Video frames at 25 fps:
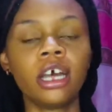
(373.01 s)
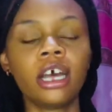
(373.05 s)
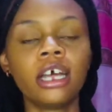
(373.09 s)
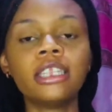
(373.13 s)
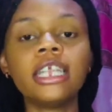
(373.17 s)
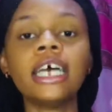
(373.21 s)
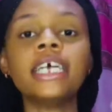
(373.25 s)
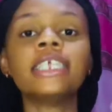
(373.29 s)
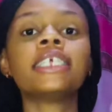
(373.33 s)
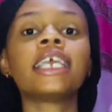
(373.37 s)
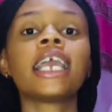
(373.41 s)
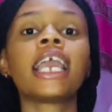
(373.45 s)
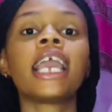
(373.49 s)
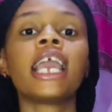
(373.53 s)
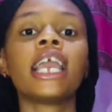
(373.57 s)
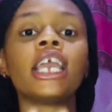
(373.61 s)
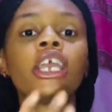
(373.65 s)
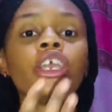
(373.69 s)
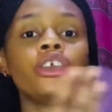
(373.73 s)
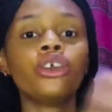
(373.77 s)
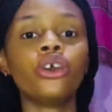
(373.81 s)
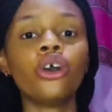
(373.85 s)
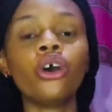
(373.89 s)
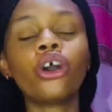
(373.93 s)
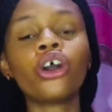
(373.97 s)
that a
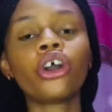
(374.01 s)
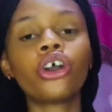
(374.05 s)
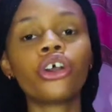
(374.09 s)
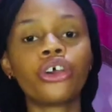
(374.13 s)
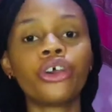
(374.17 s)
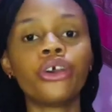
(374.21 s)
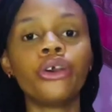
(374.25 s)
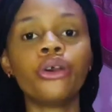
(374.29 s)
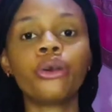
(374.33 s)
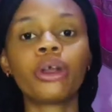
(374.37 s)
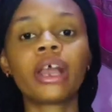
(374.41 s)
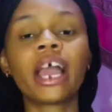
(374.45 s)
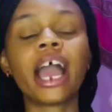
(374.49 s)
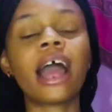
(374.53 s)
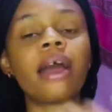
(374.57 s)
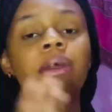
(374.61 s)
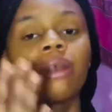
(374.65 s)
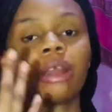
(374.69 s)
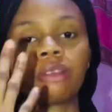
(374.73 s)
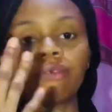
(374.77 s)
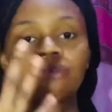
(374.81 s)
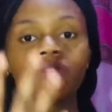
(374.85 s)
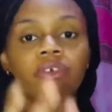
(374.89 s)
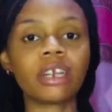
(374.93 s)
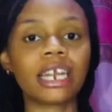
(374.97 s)
young girl
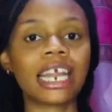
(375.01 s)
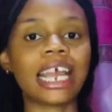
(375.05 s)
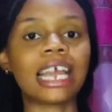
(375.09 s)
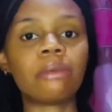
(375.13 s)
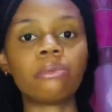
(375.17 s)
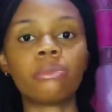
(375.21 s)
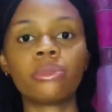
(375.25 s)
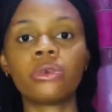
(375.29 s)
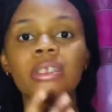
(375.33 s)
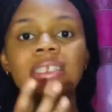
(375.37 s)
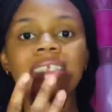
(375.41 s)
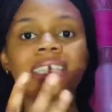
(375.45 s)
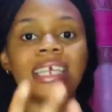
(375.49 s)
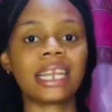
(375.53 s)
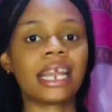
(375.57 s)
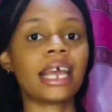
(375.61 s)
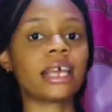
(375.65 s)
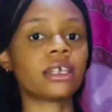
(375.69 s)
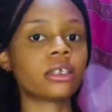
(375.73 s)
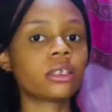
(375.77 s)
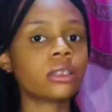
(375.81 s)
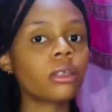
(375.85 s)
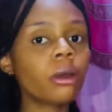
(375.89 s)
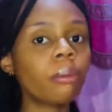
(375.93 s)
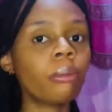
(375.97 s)
carried for 9 months in her
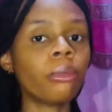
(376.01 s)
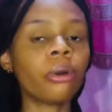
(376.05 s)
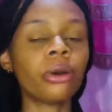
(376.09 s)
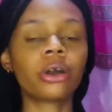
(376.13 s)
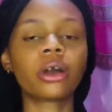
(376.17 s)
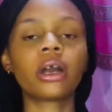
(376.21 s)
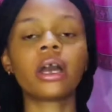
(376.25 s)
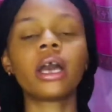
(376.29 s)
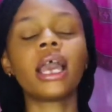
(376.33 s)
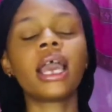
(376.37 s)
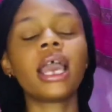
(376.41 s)
stomach.